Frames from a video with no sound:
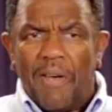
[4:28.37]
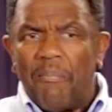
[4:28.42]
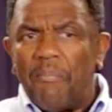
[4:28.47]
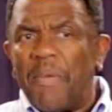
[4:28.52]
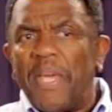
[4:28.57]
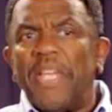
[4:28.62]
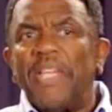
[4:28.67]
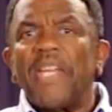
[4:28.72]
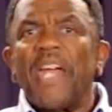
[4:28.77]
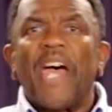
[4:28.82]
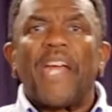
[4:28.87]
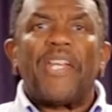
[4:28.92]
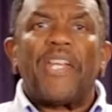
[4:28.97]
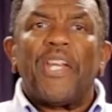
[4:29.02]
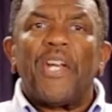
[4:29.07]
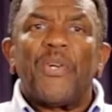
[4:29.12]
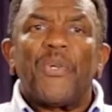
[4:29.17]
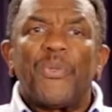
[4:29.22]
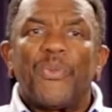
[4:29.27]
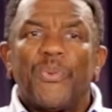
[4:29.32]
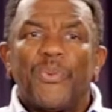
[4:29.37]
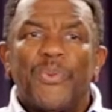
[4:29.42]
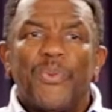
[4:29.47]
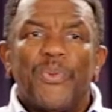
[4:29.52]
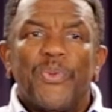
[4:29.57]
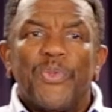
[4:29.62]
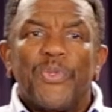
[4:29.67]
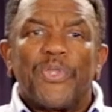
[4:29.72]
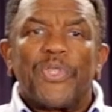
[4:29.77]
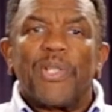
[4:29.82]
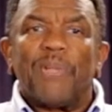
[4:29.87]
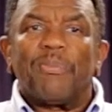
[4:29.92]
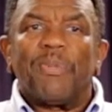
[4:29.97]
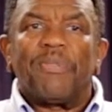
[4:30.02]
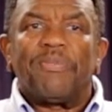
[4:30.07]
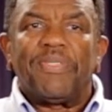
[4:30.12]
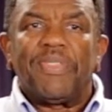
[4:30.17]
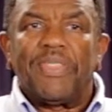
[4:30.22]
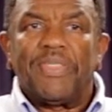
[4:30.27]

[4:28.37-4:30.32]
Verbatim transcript: may not know some of